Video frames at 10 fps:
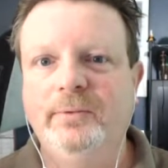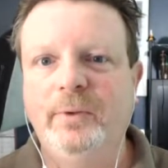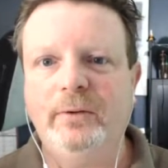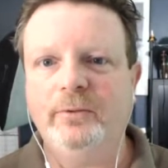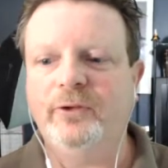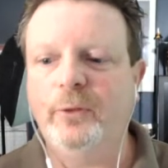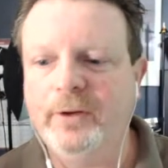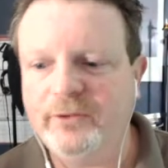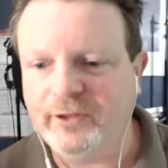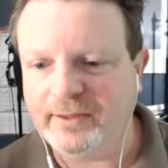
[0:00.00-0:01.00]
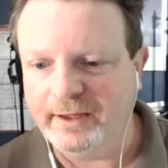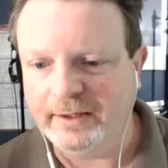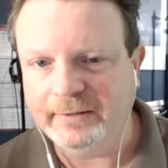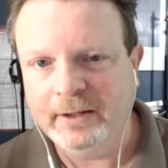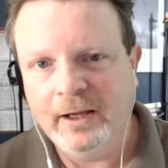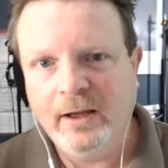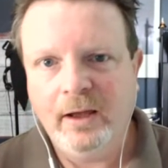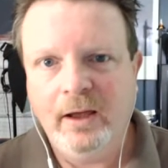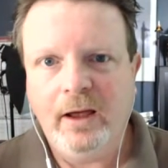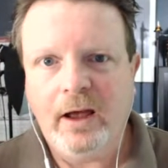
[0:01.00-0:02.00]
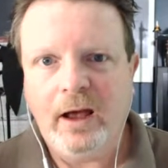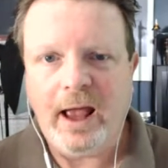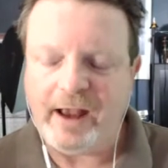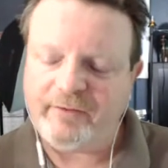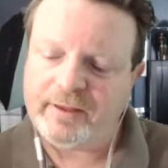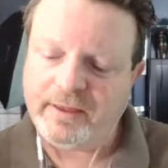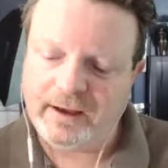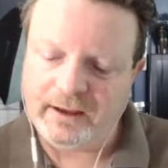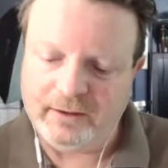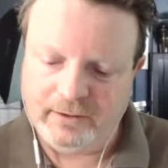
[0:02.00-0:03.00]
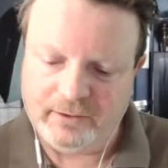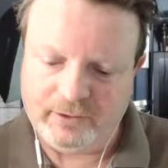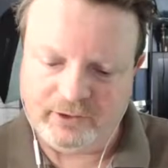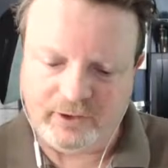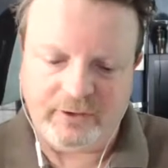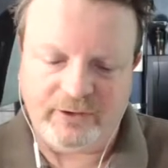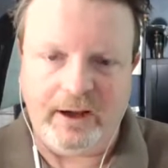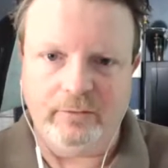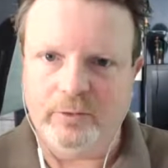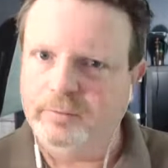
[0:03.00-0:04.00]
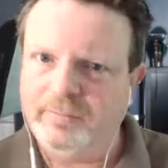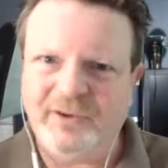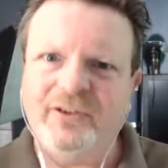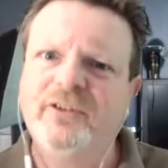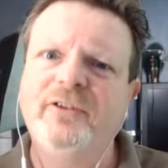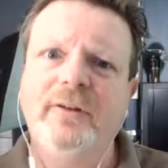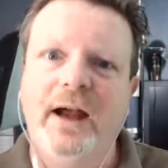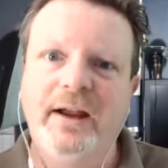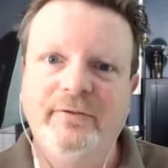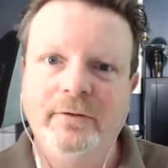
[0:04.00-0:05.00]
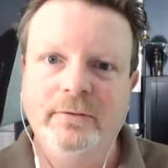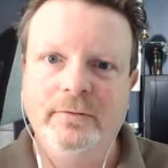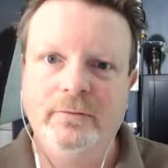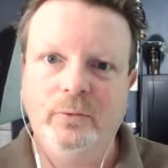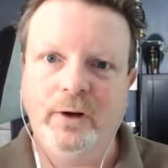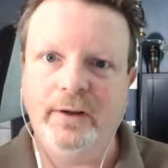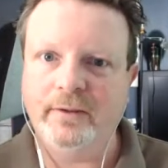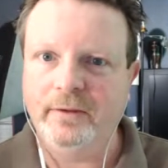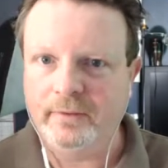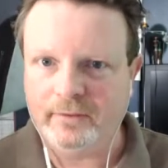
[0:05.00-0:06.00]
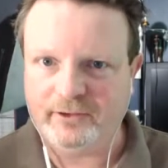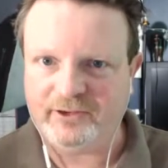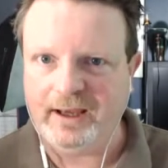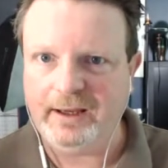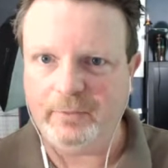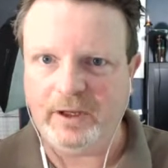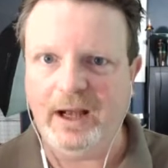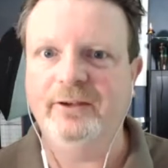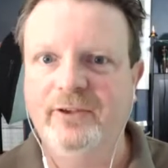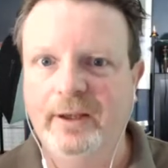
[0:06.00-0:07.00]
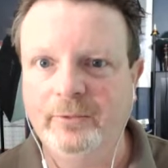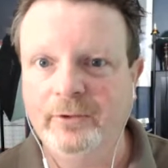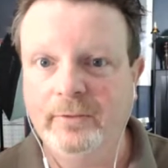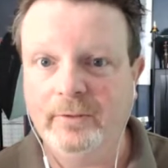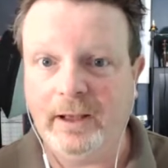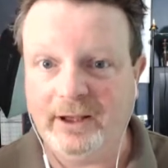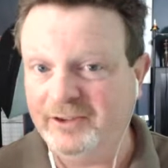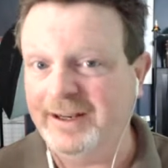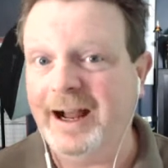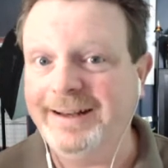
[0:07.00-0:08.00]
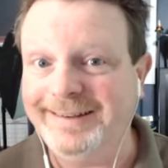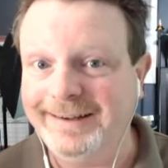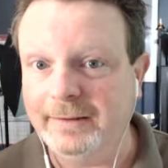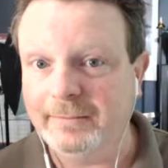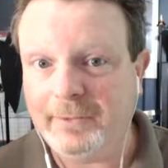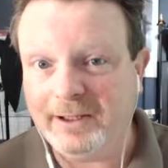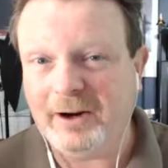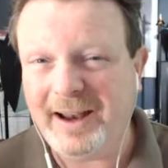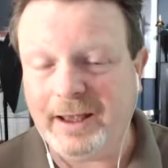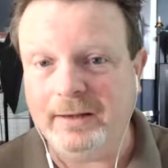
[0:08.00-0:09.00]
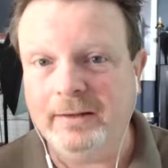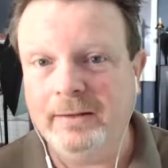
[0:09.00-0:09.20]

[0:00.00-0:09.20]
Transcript: Well, so here's the thing everything starts out, business or life, with the same concept as an idea in our head.